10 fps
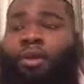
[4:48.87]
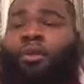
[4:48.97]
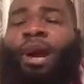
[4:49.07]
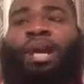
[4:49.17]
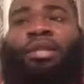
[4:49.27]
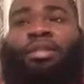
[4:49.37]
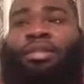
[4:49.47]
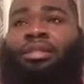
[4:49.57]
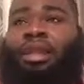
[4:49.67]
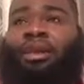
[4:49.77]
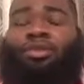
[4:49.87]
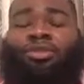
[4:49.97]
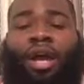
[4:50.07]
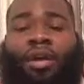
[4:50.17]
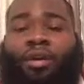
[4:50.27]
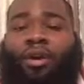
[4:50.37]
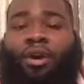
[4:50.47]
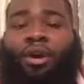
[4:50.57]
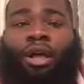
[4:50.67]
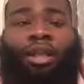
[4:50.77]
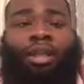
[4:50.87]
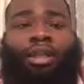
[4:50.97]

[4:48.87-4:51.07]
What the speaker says: Wyatt sits down trying to call Anna,